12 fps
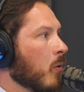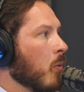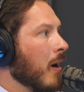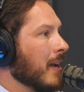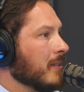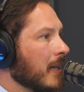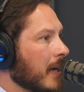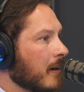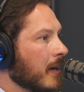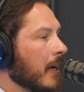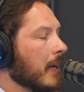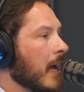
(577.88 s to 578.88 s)

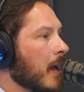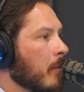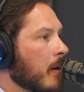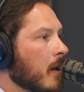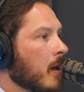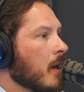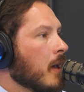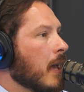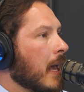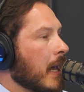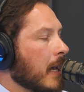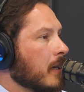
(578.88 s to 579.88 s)
WizeHire.com.
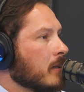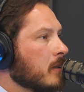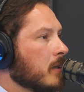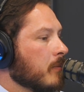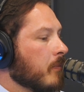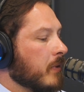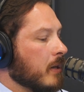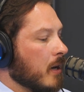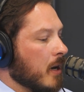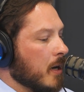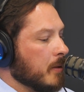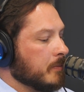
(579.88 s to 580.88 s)
And
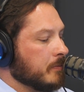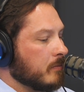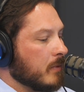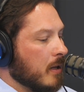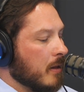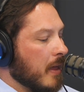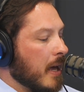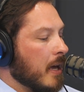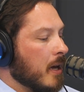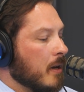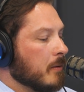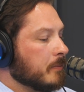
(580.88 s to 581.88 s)

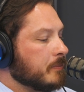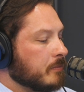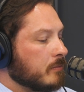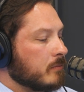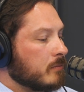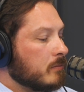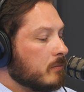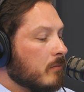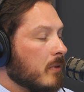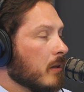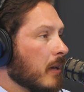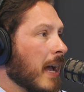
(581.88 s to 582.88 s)
they
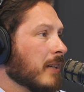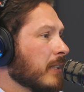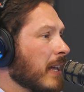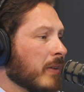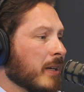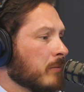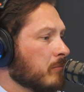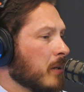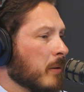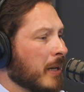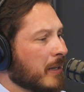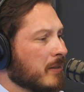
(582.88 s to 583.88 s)
actually have like
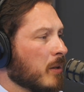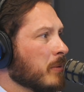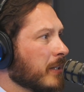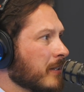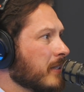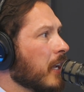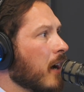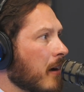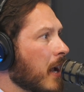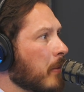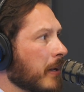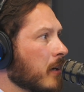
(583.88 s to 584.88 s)
almost like a
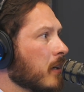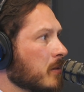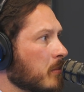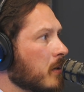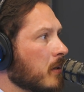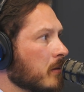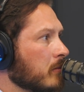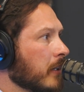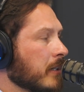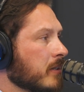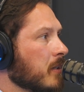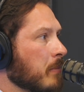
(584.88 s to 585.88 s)
CRM, like a customer
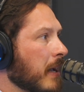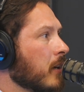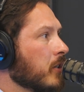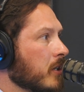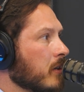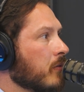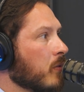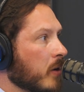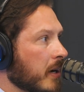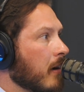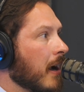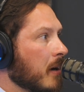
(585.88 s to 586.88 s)
relationship manager
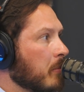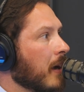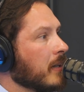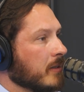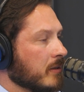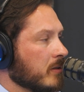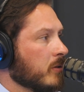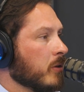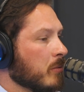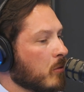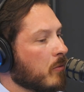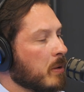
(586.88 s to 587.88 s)
for your hiring process. And so you
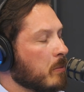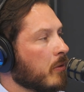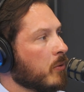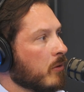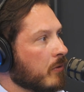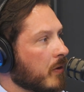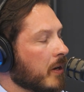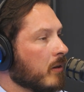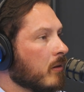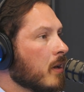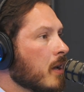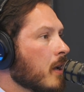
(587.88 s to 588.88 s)
can move people through the funnel.